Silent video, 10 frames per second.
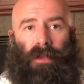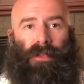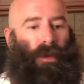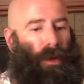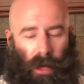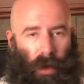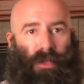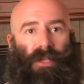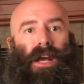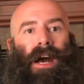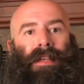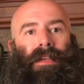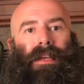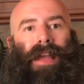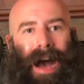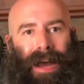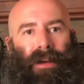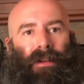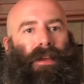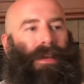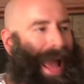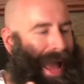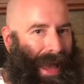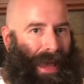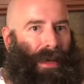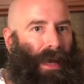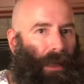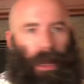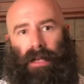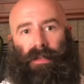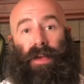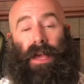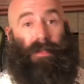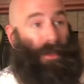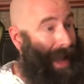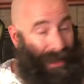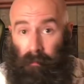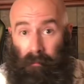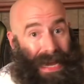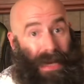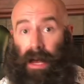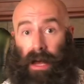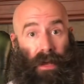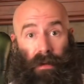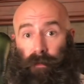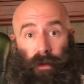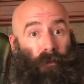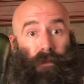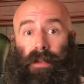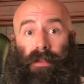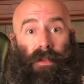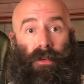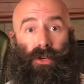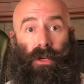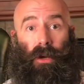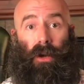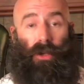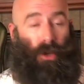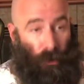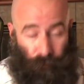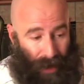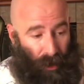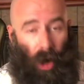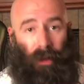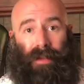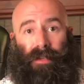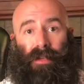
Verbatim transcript: So there you go, Scotland, Ireland, and Las Vegas. And that's me done for events this year. You can find all that